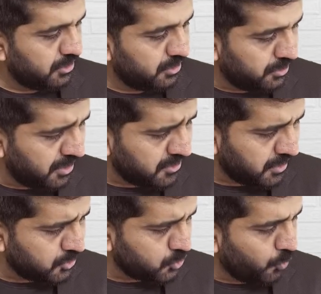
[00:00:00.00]
this
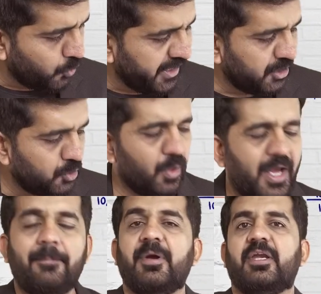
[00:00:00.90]
is going to
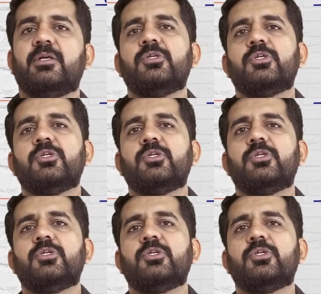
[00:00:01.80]
happen.